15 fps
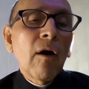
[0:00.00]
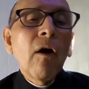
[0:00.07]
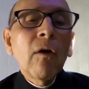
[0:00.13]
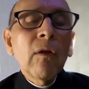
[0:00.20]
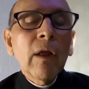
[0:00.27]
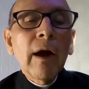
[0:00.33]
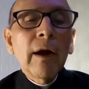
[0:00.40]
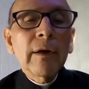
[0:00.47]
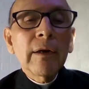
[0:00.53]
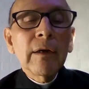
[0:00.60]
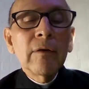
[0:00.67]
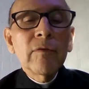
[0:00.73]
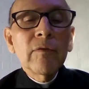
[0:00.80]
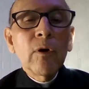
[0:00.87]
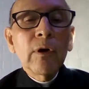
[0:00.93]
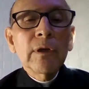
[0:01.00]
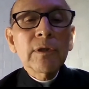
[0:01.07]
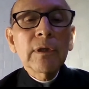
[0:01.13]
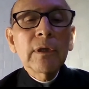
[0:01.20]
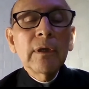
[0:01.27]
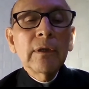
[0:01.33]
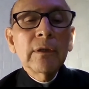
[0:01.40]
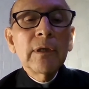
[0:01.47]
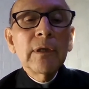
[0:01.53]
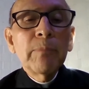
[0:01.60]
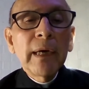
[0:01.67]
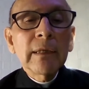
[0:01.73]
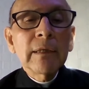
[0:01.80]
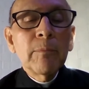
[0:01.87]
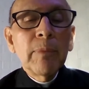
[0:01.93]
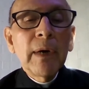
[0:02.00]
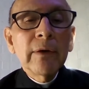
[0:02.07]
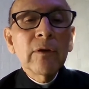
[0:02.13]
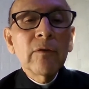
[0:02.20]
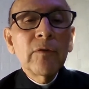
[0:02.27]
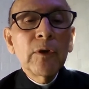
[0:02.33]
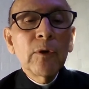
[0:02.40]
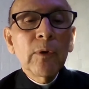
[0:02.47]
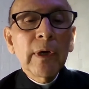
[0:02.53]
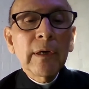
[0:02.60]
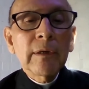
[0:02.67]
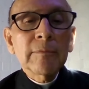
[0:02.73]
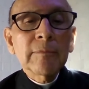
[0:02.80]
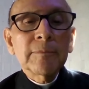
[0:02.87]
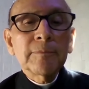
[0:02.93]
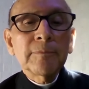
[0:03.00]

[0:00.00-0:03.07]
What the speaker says: all art, of course, dependent upon the viewer.